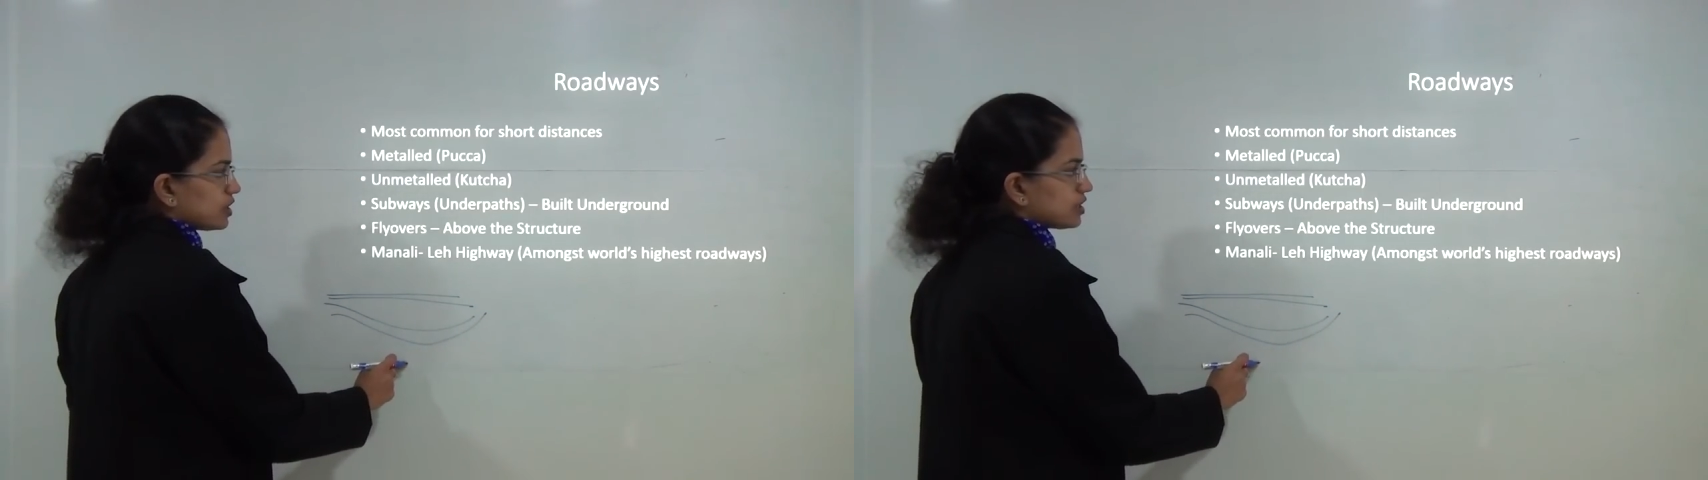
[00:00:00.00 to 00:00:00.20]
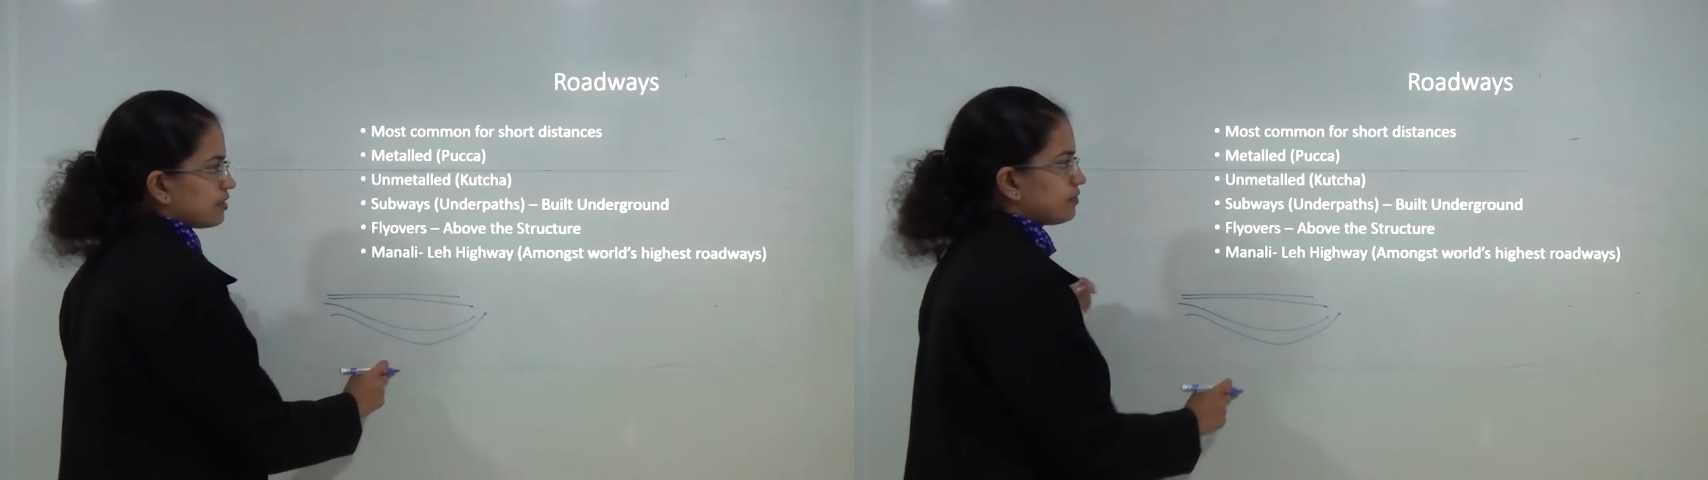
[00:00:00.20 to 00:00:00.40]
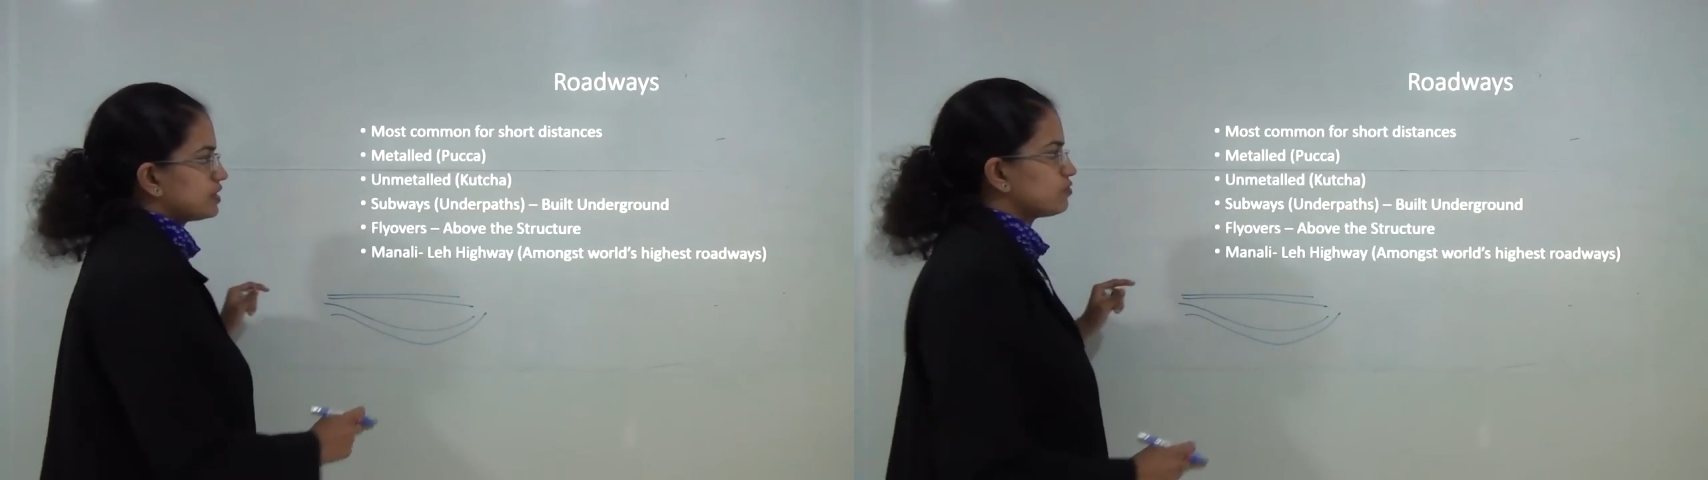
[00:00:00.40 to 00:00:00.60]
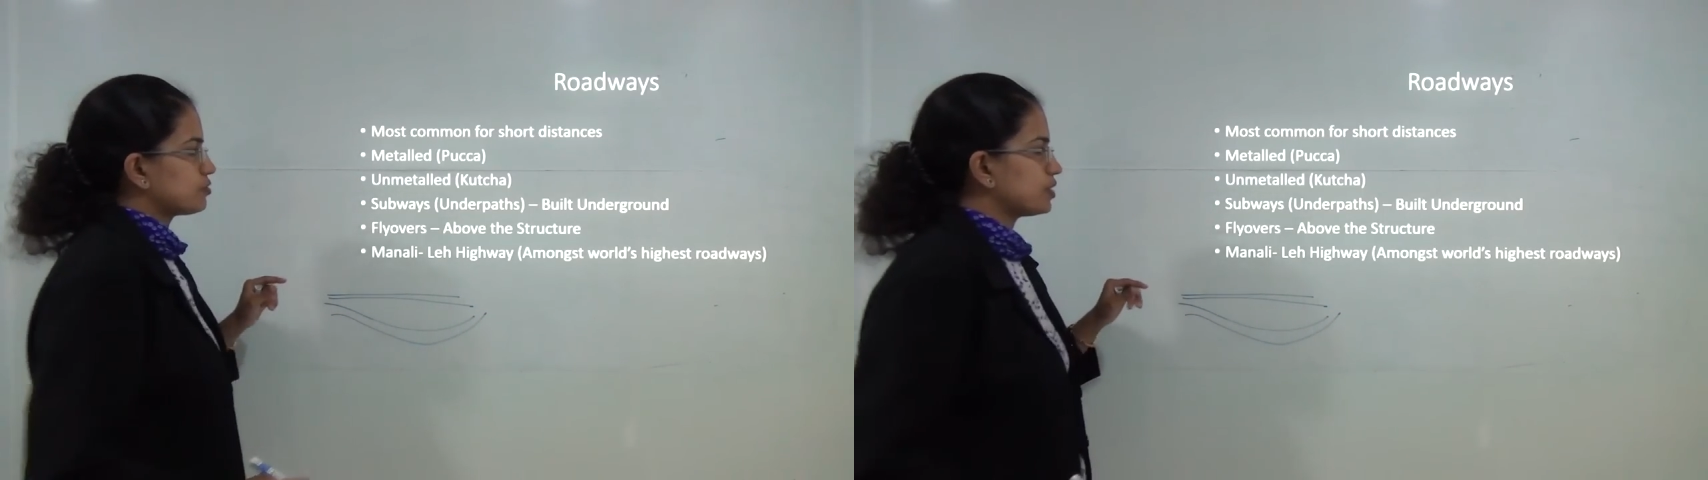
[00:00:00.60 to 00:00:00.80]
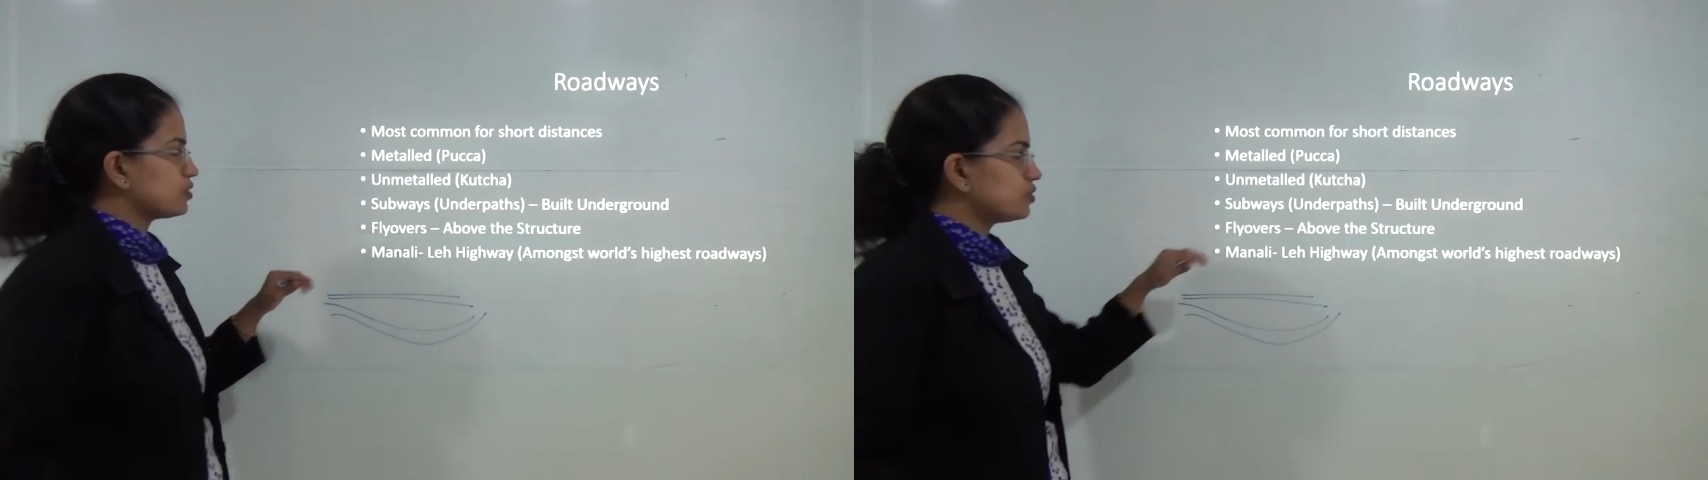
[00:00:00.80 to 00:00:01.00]
the surface
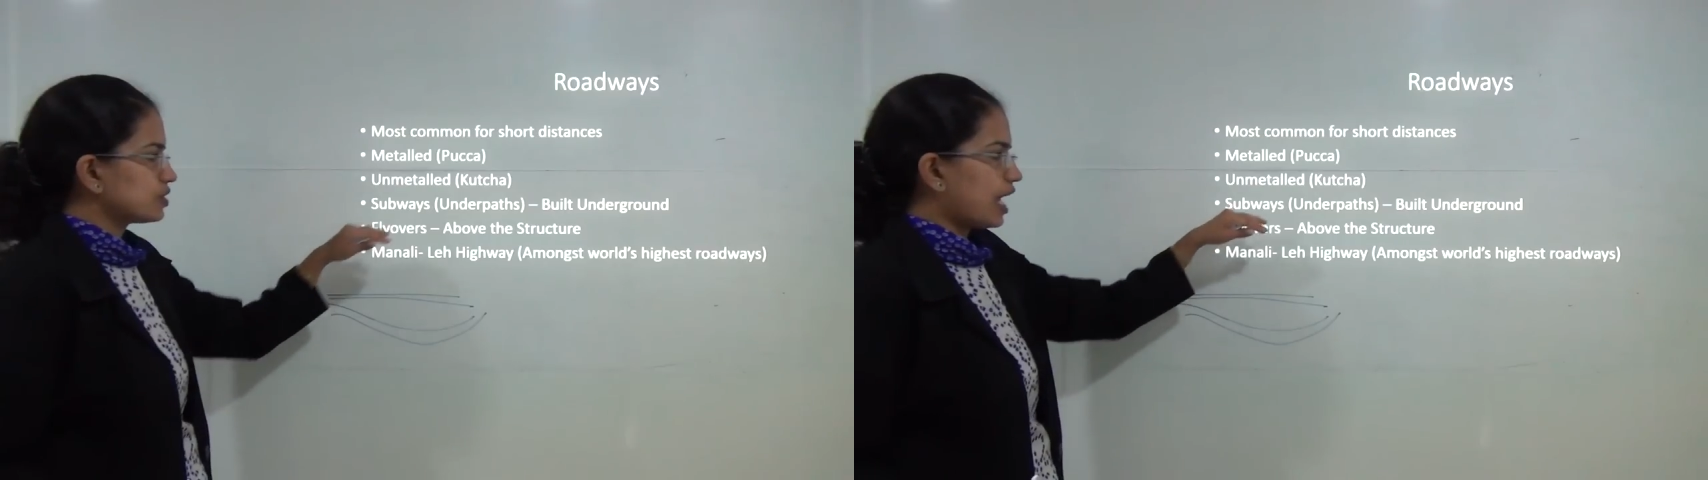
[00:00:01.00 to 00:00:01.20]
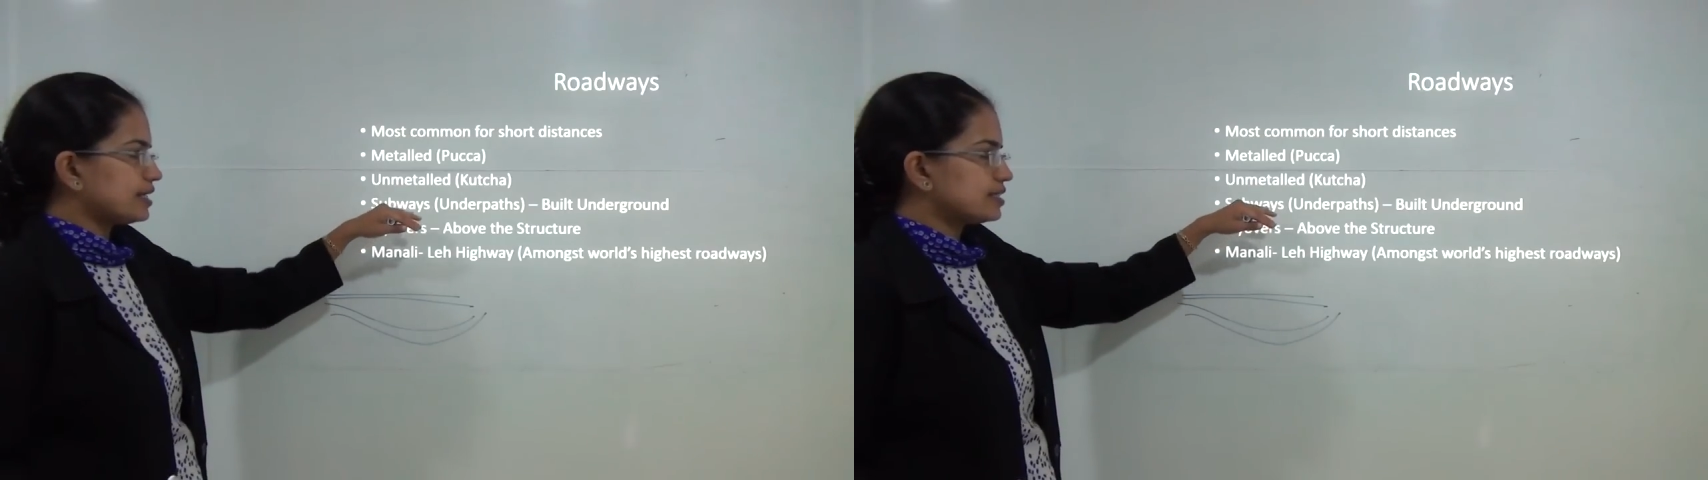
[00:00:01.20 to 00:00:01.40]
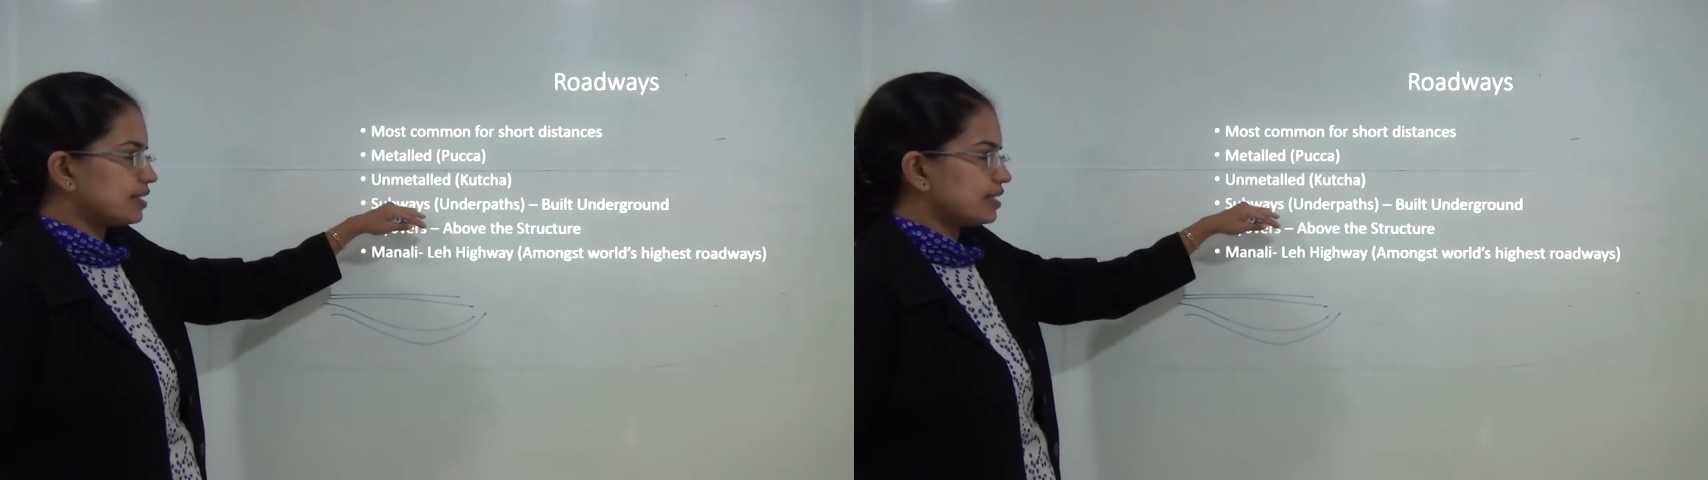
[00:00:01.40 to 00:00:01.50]
would be known as